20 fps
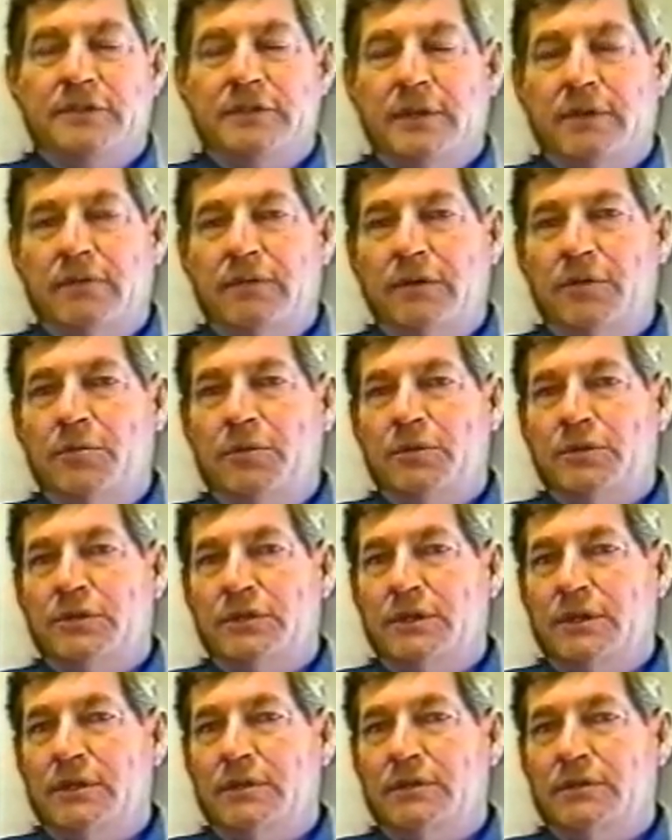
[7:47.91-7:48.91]

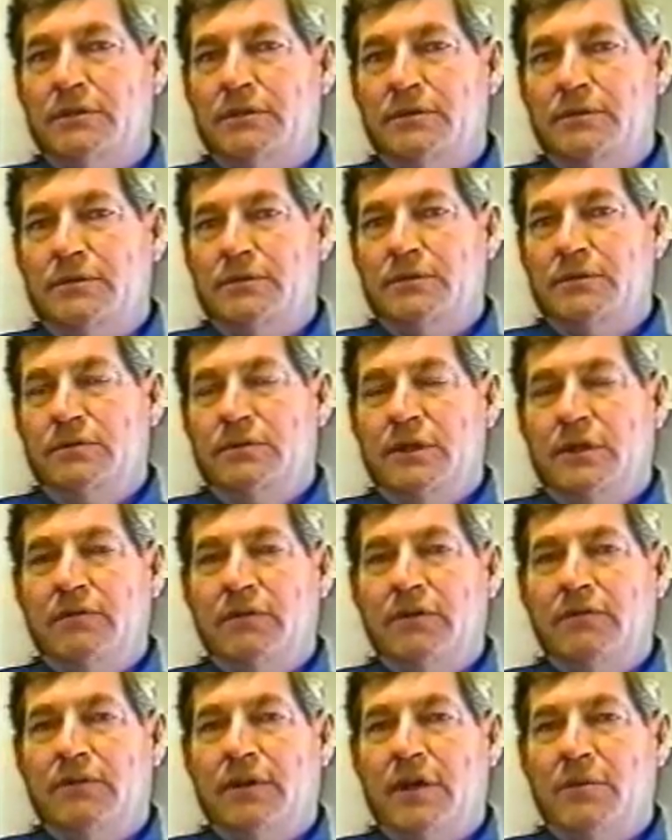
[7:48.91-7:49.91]
70% to
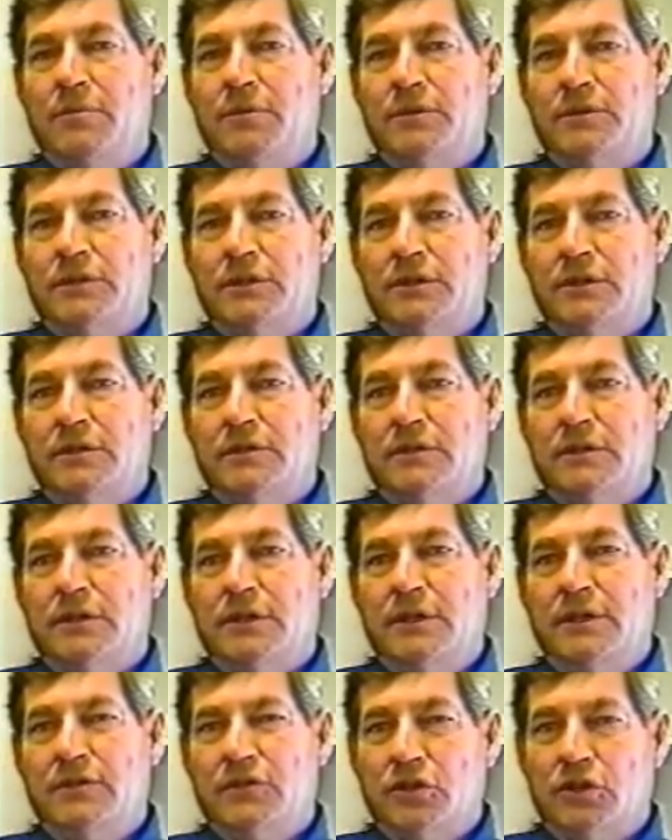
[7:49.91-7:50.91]

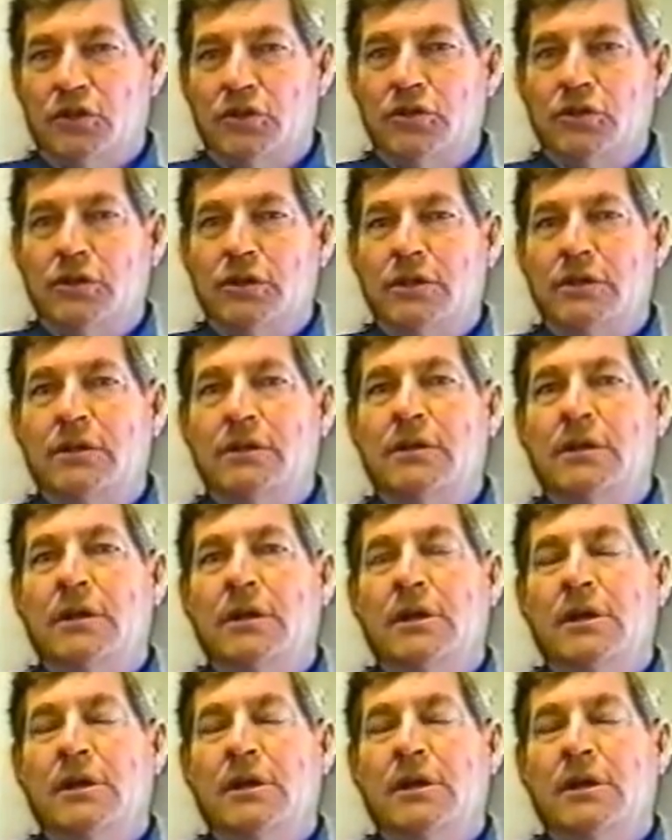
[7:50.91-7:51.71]
75% is a good